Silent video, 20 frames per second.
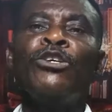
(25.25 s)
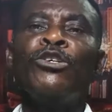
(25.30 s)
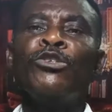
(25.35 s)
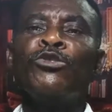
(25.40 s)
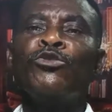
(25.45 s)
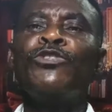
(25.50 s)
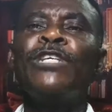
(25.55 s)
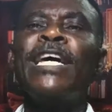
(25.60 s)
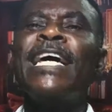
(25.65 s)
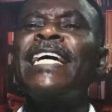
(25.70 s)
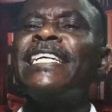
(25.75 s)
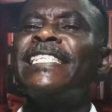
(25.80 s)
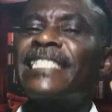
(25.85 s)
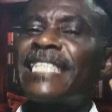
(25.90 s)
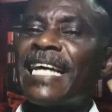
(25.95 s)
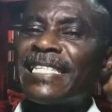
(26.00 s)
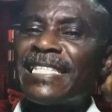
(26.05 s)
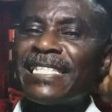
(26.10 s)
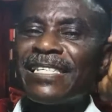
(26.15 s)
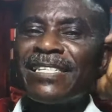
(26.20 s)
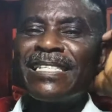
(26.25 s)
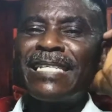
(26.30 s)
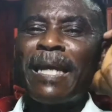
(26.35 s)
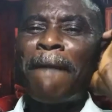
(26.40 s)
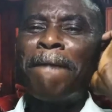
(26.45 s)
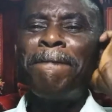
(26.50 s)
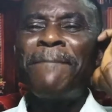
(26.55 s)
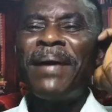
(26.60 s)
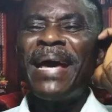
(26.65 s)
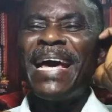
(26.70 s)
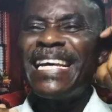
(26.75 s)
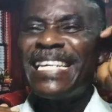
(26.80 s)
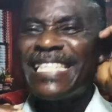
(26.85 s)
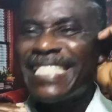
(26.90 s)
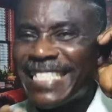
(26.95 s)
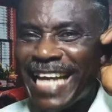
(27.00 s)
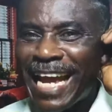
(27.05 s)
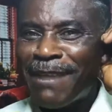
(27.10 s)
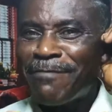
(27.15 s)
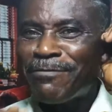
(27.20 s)
Today is titled The
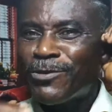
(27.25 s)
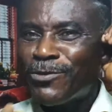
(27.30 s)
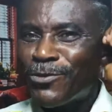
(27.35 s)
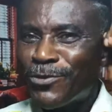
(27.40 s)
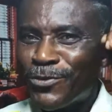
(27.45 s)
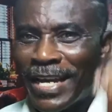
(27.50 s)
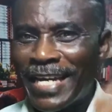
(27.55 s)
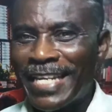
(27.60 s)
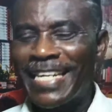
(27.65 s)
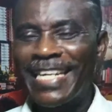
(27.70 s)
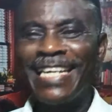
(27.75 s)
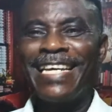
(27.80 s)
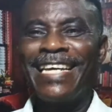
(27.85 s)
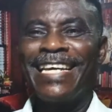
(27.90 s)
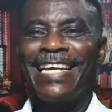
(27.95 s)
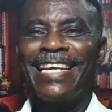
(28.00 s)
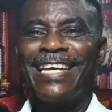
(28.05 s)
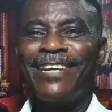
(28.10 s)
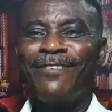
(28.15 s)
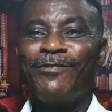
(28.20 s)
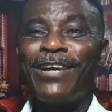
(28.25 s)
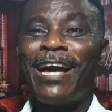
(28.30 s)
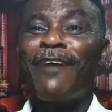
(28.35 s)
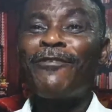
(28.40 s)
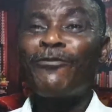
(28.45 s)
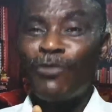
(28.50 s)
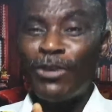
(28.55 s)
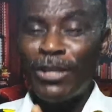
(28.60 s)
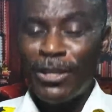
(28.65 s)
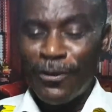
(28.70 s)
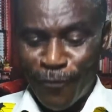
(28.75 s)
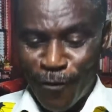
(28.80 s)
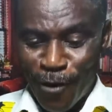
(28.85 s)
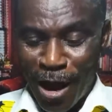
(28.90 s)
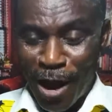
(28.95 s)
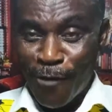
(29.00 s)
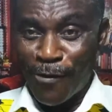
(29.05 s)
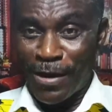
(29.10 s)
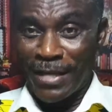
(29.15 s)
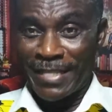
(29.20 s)
Best Times to Trade. We have 24
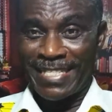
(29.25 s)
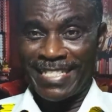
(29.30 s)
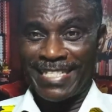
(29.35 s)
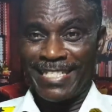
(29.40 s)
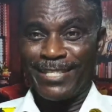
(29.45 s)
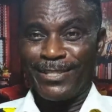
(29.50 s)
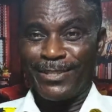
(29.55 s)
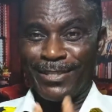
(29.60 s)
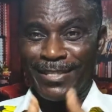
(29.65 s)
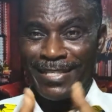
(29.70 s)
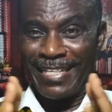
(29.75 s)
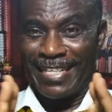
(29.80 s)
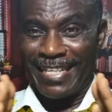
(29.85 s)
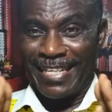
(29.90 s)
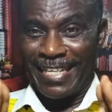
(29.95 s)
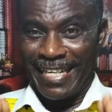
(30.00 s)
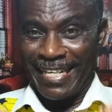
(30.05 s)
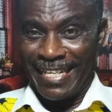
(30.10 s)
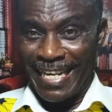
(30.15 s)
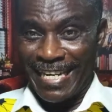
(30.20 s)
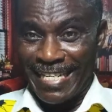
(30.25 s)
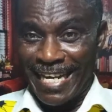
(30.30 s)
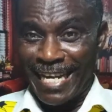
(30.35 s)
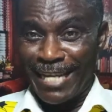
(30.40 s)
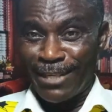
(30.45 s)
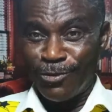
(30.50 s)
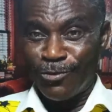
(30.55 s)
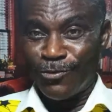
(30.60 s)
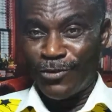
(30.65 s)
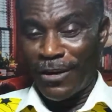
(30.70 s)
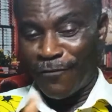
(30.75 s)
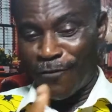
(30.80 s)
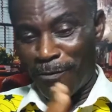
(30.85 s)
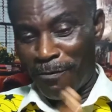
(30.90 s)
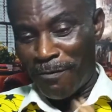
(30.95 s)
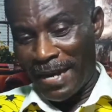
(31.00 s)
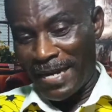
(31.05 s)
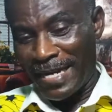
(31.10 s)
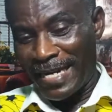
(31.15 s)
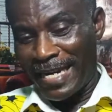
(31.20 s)
hours in a day to trade
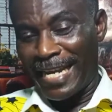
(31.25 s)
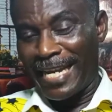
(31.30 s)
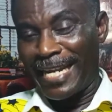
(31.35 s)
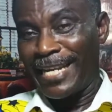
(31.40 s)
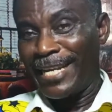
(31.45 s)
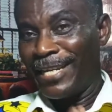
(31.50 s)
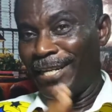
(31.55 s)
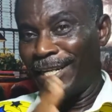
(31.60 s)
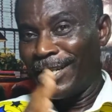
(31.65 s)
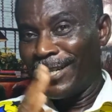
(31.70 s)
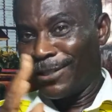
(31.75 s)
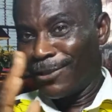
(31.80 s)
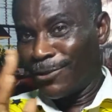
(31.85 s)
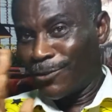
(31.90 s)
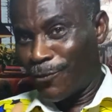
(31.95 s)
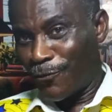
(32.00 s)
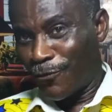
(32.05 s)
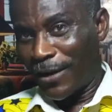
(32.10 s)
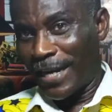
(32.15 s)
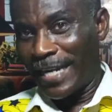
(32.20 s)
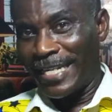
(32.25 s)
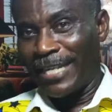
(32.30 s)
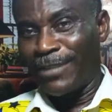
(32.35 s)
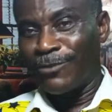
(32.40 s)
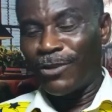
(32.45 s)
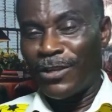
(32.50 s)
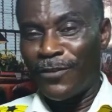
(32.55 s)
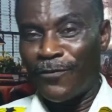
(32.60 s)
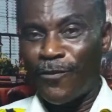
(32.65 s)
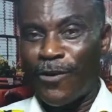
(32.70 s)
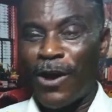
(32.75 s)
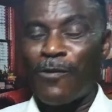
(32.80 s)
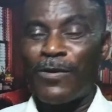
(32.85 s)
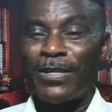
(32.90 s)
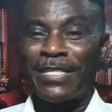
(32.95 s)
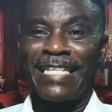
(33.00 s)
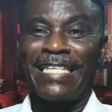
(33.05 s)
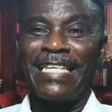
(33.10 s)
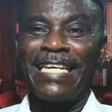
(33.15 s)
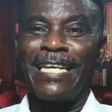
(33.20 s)
from Monday to Friday, 24
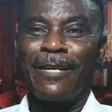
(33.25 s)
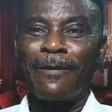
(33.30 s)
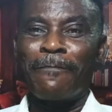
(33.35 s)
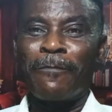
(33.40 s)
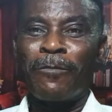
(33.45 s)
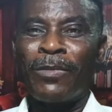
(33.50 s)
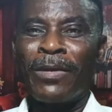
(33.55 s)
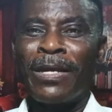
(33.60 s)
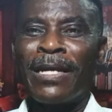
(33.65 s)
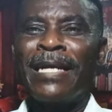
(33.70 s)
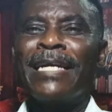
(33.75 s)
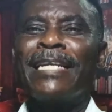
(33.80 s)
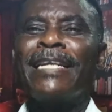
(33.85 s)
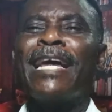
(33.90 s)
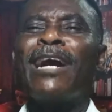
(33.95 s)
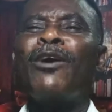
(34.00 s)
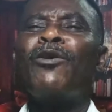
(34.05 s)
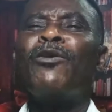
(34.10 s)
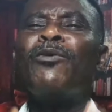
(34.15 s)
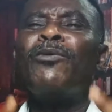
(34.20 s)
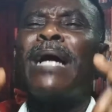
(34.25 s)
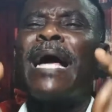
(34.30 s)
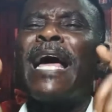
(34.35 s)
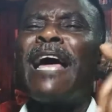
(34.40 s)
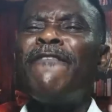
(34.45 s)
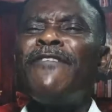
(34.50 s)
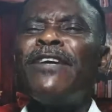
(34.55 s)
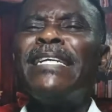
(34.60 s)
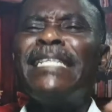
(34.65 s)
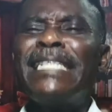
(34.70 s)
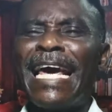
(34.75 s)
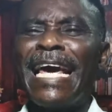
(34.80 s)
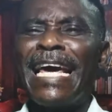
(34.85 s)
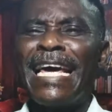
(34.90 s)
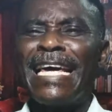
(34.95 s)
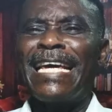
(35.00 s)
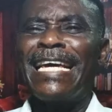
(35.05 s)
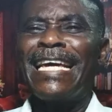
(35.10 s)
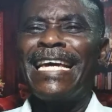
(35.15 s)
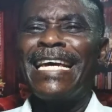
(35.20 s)
hours a day. Now, every
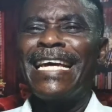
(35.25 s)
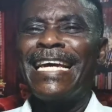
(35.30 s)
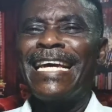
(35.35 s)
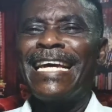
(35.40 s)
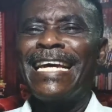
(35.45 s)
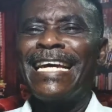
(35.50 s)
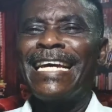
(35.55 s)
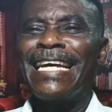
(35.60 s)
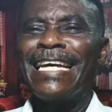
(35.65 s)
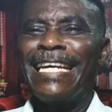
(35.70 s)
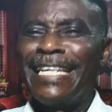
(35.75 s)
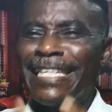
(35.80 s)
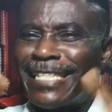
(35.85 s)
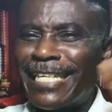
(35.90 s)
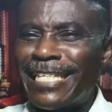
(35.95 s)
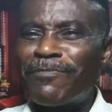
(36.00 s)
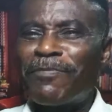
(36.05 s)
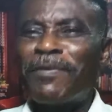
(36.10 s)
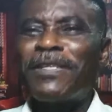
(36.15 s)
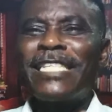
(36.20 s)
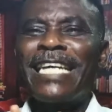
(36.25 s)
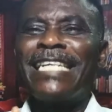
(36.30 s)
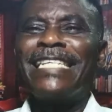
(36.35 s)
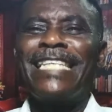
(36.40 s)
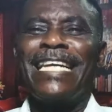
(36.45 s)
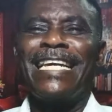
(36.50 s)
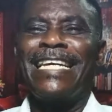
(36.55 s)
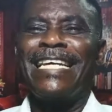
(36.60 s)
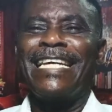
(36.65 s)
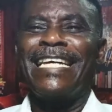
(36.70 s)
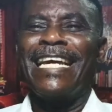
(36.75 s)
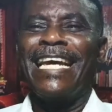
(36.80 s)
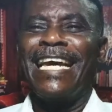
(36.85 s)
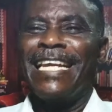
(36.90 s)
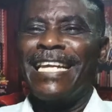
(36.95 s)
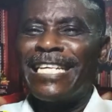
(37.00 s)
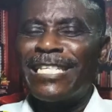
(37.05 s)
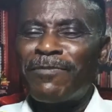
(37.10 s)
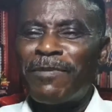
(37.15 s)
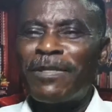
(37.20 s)
day is a special day
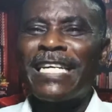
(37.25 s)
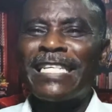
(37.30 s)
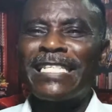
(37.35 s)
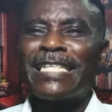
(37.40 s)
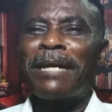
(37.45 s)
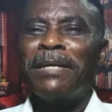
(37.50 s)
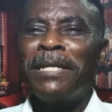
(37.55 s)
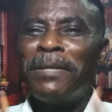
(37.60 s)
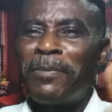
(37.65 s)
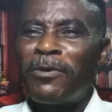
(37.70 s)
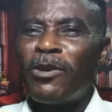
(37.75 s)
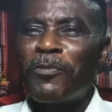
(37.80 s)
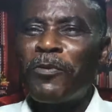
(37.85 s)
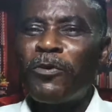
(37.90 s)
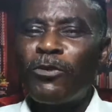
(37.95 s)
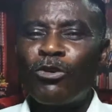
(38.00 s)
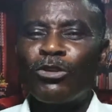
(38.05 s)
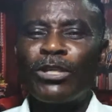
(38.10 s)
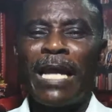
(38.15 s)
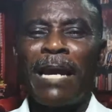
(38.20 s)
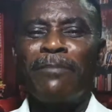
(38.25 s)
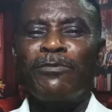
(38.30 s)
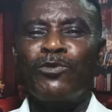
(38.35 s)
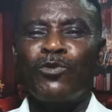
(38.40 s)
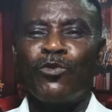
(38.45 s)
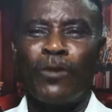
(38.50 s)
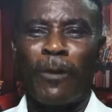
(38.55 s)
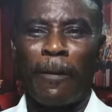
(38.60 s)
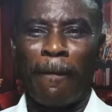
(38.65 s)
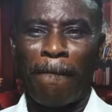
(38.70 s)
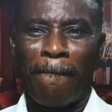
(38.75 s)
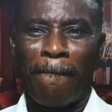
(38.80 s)
and a special time depending upon your time zone.